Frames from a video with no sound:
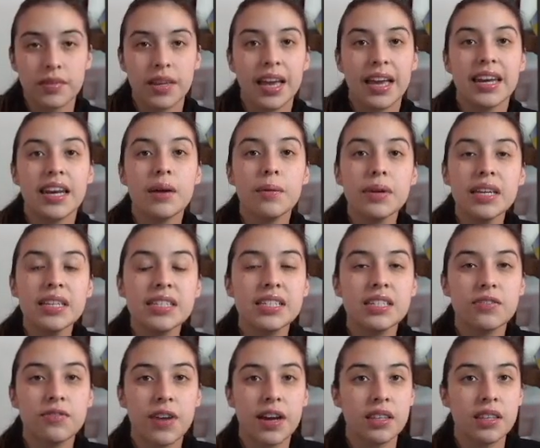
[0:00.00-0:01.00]
And now we need to
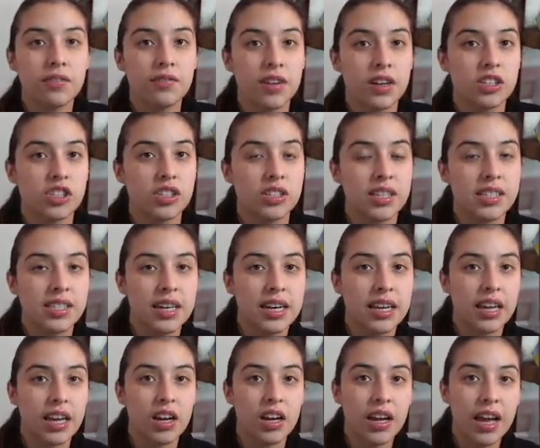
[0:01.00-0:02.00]
define the function that's going
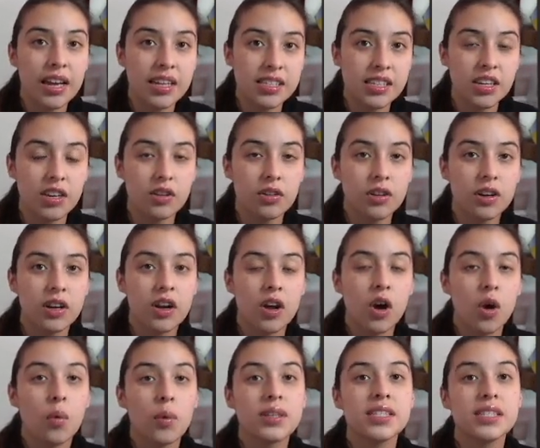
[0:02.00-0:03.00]
to get executed
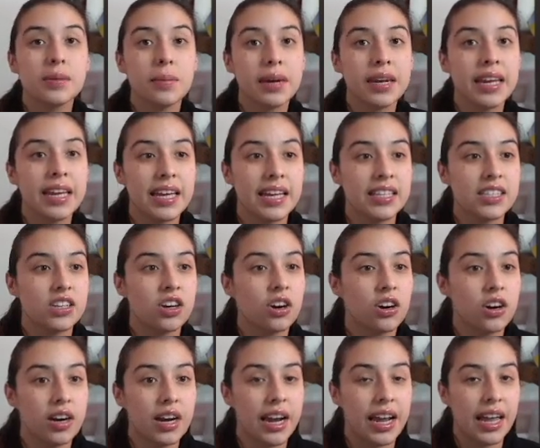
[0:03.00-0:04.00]
when somebody hits
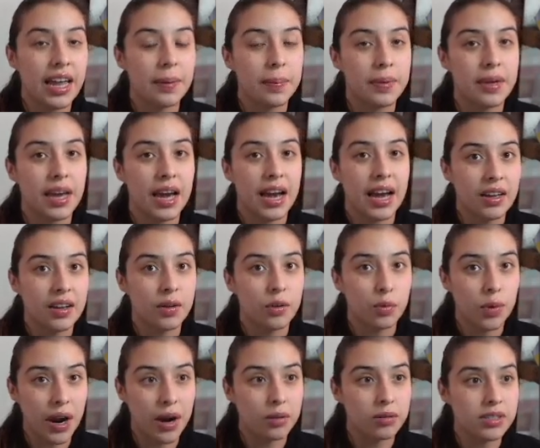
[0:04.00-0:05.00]
our API
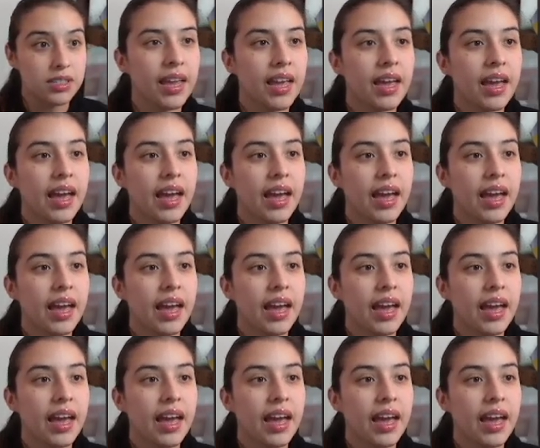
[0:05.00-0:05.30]
route.